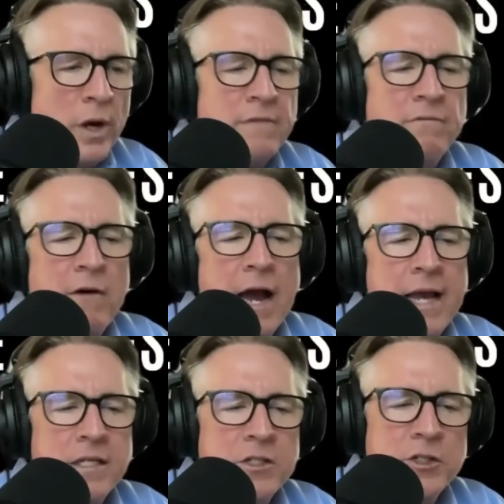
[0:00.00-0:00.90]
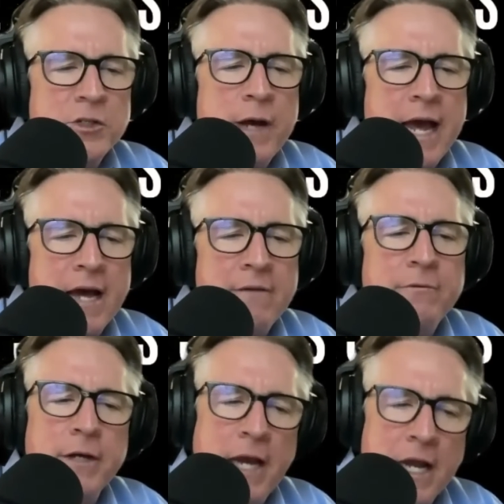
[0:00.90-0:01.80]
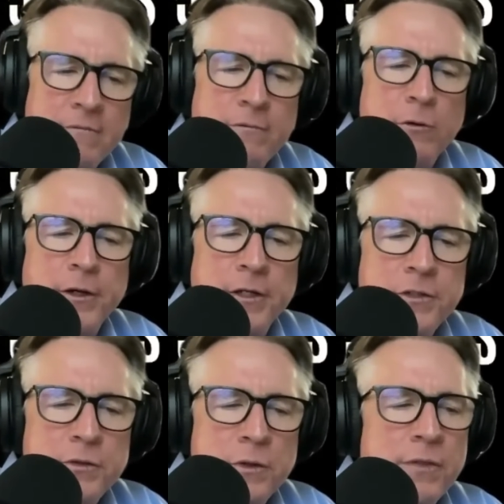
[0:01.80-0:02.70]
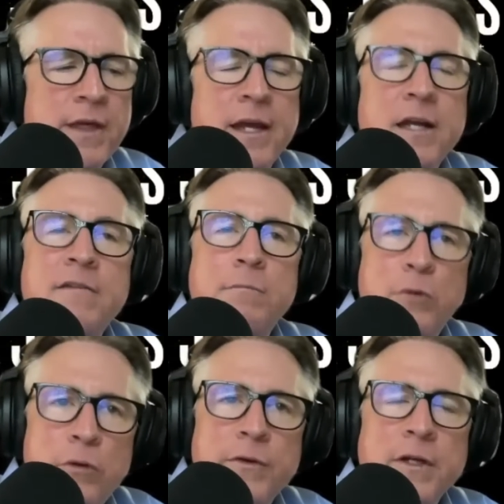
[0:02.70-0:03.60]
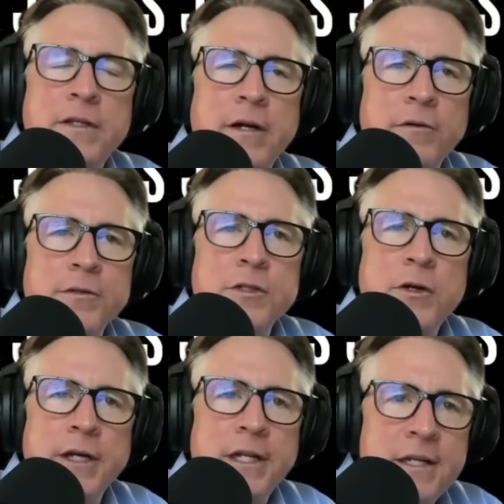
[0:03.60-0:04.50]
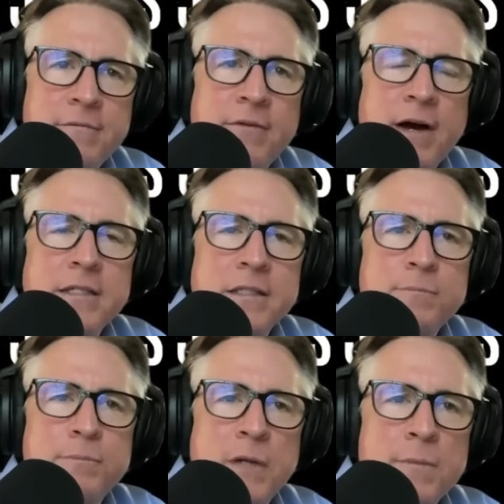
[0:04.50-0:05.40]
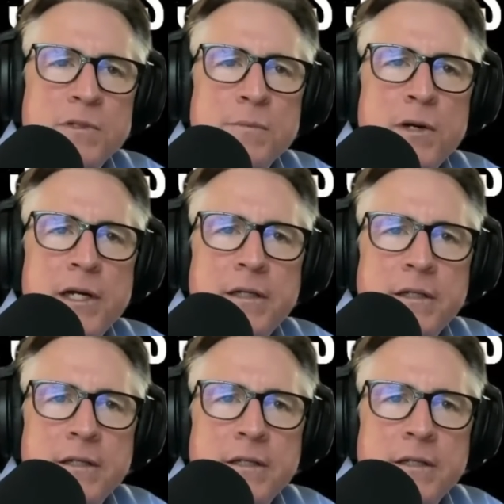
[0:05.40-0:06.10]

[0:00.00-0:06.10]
advice do you have for Californians who are thinking of moving to Arizona? Any advice that comes to mind?